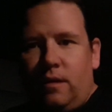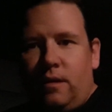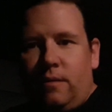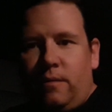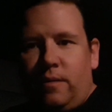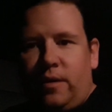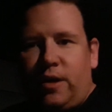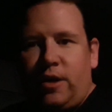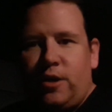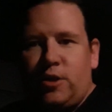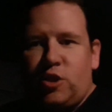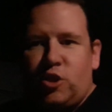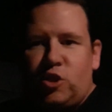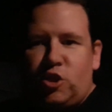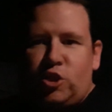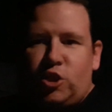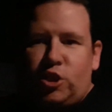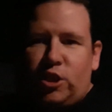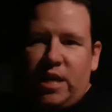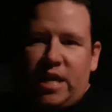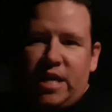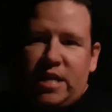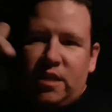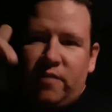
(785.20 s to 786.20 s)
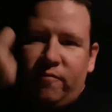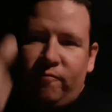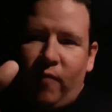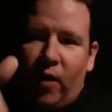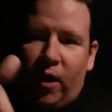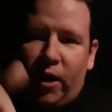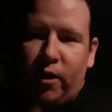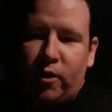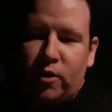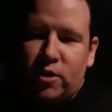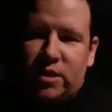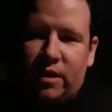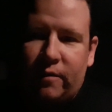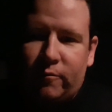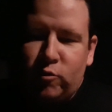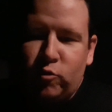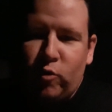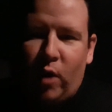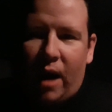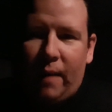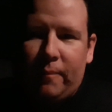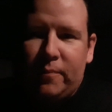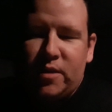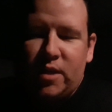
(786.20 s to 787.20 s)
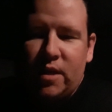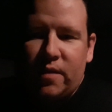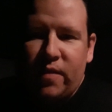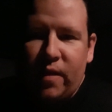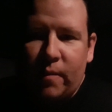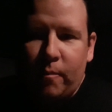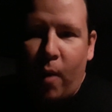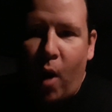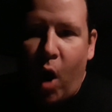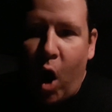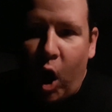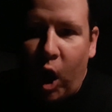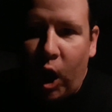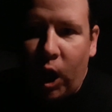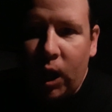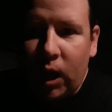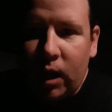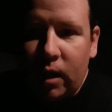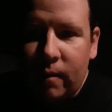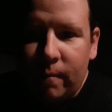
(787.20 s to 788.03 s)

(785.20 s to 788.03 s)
Because these fuckers have dropped the ball.